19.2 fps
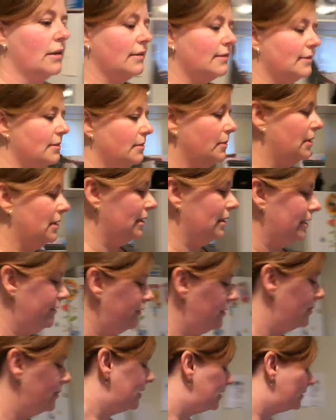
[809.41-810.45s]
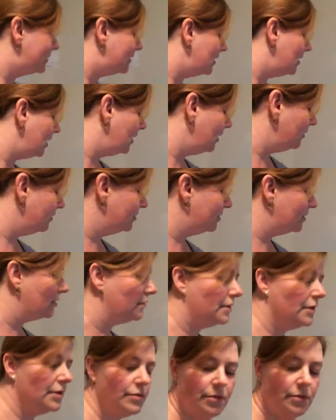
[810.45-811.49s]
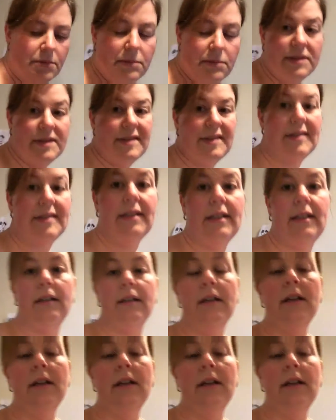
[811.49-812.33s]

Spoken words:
So I'm going to leave the basket here in Sophie's room because it's near